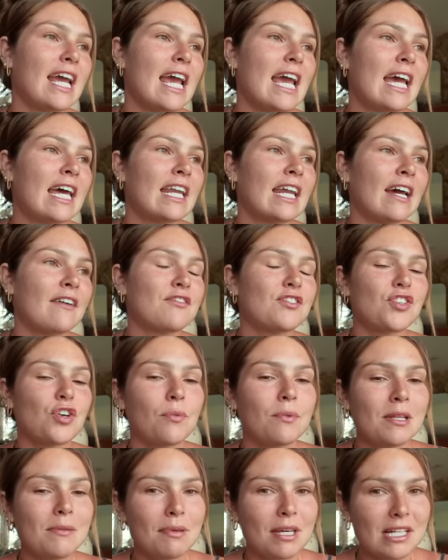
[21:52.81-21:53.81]
and I have so
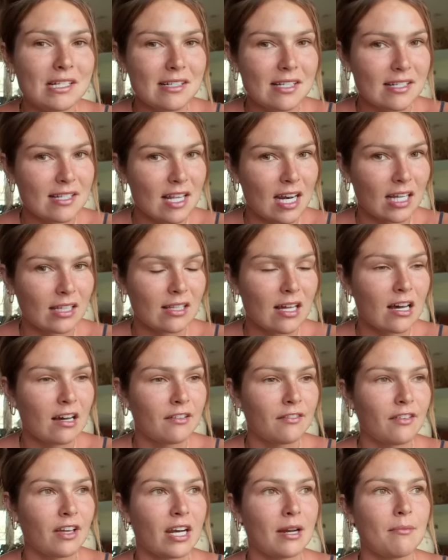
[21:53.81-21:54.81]
many pieces that I
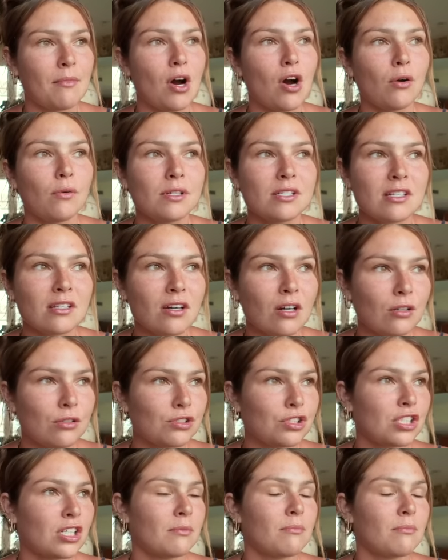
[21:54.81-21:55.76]
love, and I'm always in the ocean.